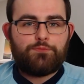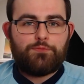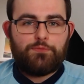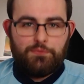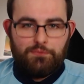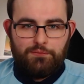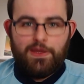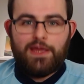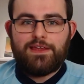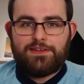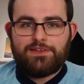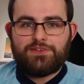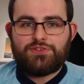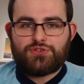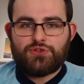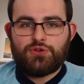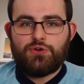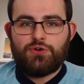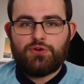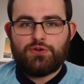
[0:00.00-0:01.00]
making
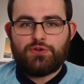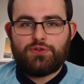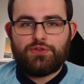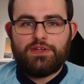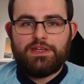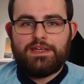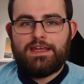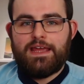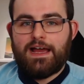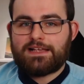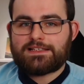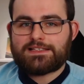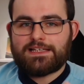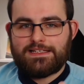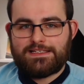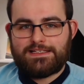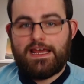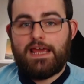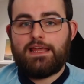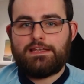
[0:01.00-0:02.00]
sure that he has a
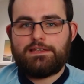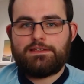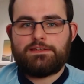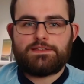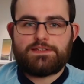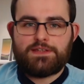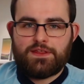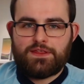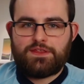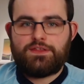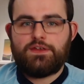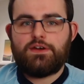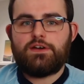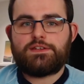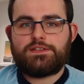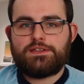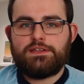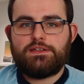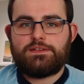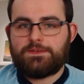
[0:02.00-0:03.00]
10 to
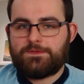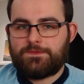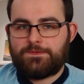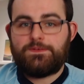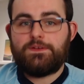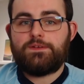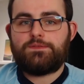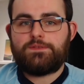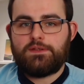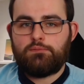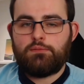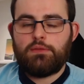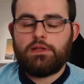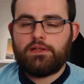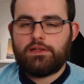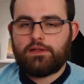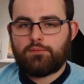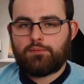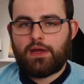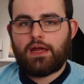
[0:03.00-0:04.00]
30 to 50
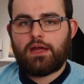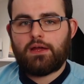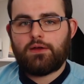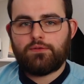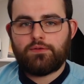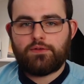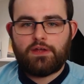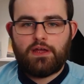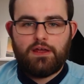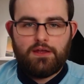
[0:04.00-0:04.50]
million pound